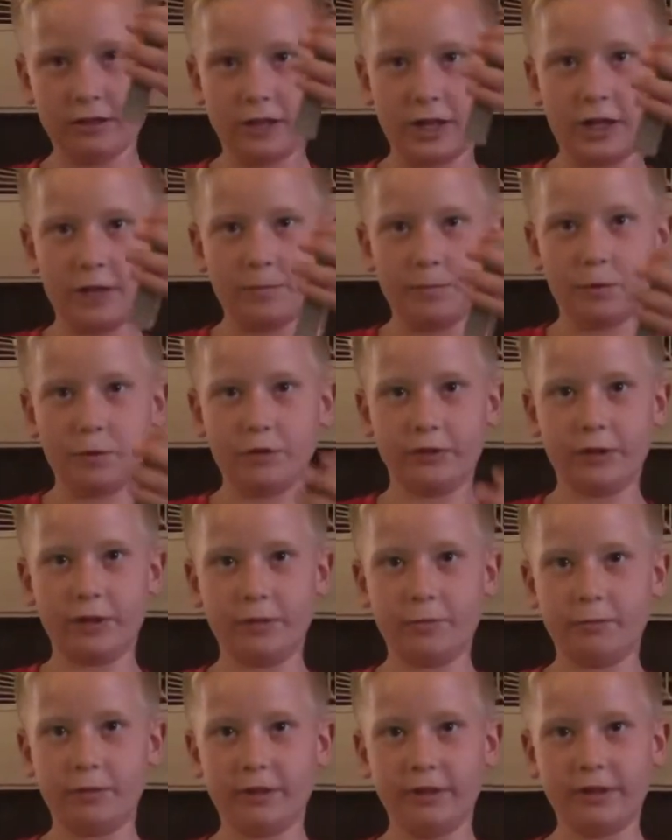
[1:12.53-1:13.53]
I pulled
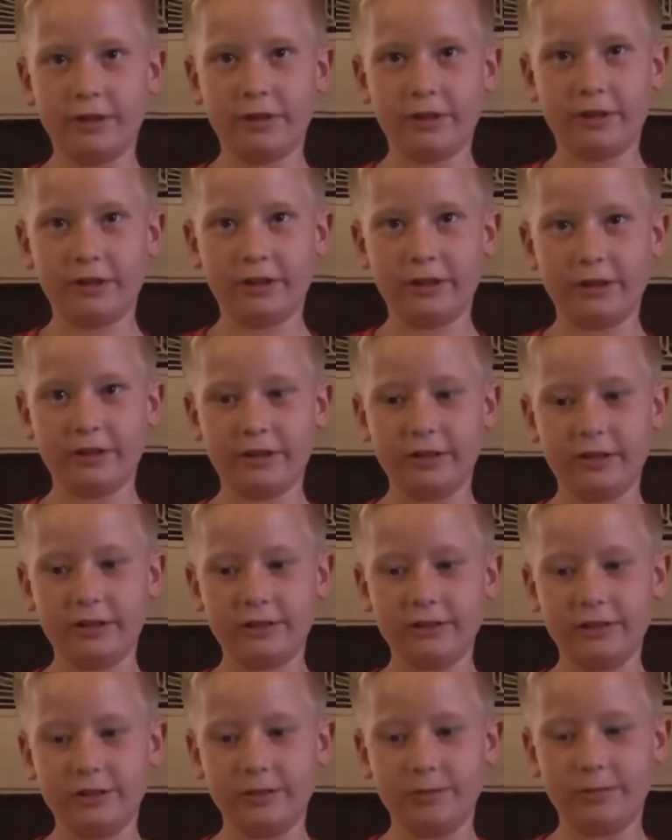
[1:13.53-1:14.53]
out one card.
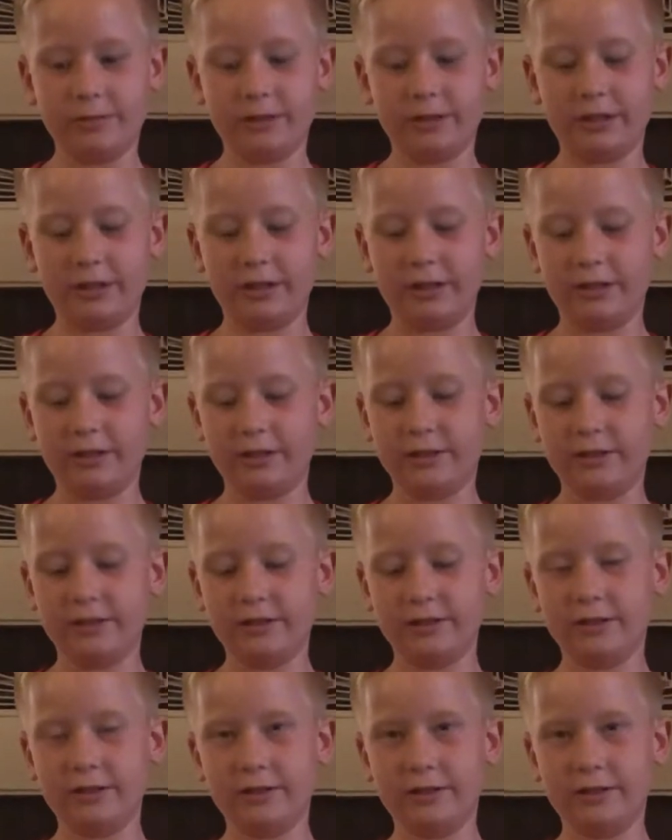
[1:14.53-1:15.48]
See what it is.